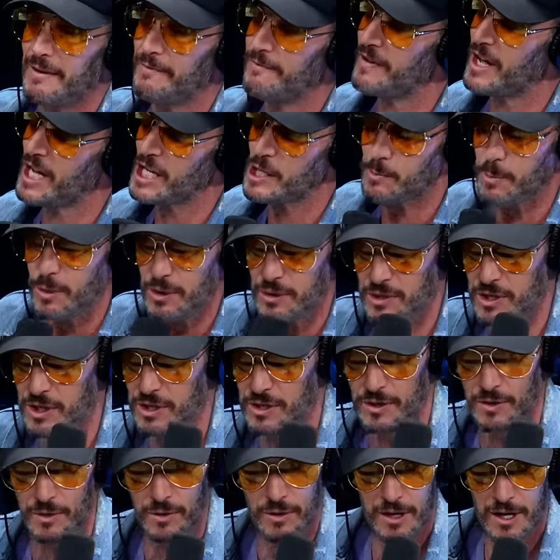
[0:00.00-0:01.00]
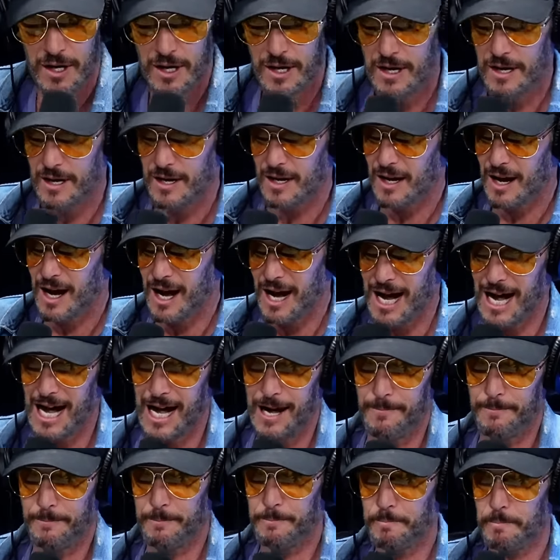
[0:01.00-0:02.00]
Facebook too.
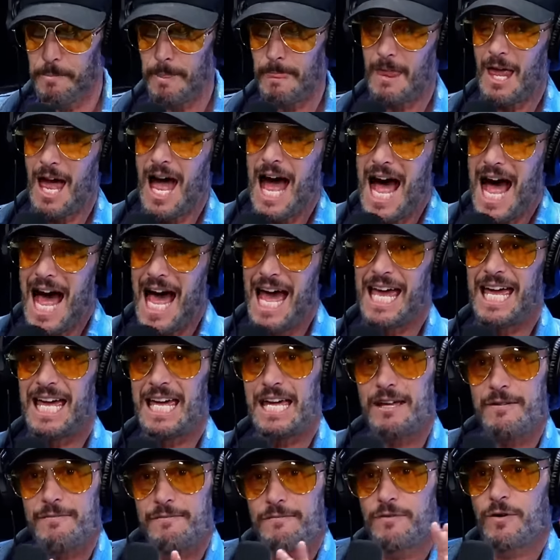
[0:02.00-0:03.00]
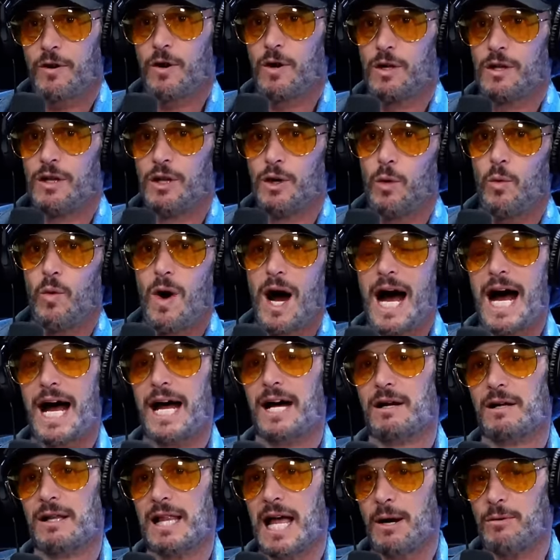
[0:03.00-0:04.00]
Um, I for a little
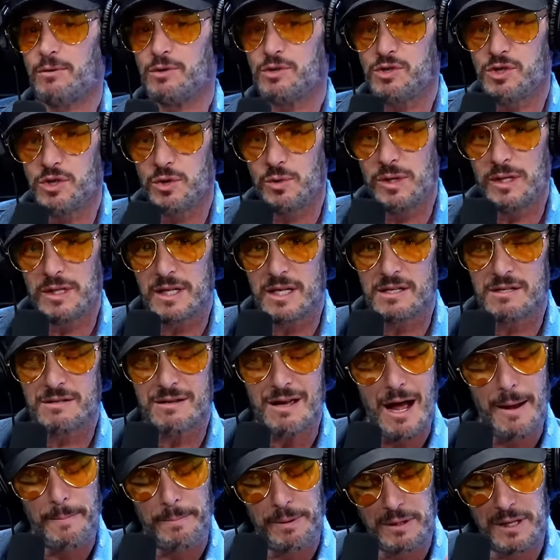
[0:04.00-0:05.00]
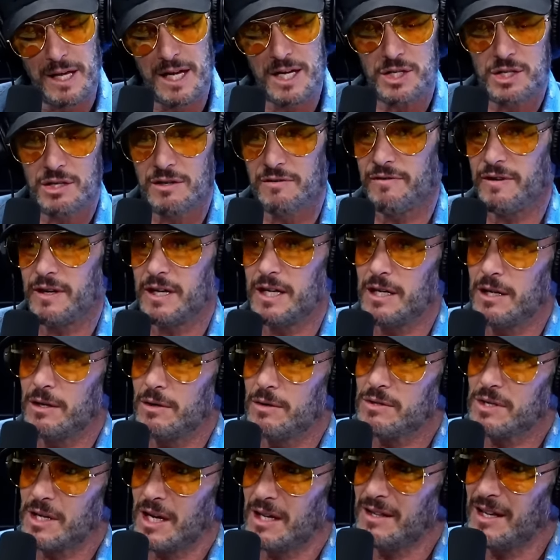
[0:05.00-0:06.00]
while I was doing these compilation
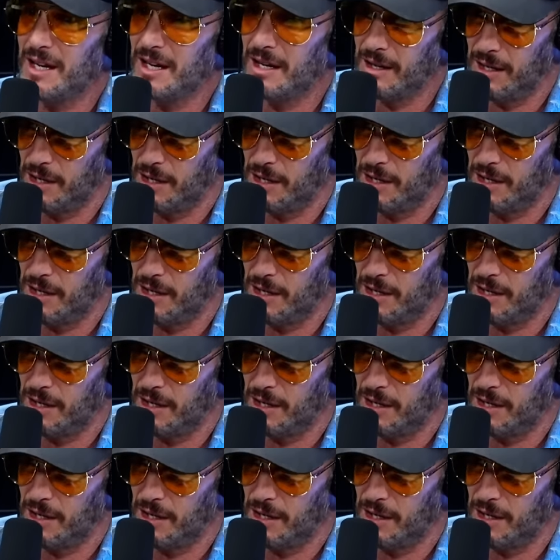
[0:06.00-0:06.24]
videos on there.